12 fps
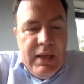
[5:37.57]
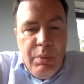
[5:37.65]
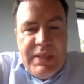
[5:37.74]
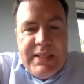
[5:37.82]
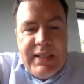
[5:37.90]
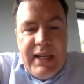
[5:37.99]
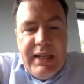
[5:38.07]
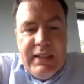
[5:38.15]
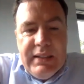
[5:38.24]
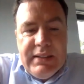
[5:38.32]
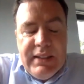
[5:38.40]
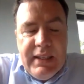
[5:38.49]
we
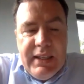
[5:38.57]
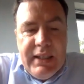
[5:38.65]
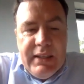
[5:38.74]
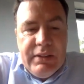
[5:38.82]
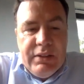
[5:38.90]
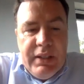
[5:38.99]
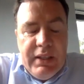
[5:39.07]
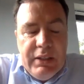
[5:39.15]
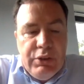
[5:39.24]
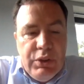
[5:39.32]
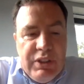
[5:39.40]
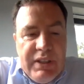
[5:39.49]
scaled through
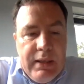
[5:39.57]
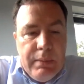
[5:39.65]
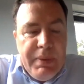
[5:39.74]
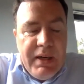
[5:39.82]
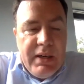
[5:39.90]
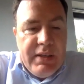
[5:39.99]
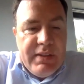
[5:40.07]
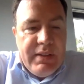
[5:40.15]
channel partners,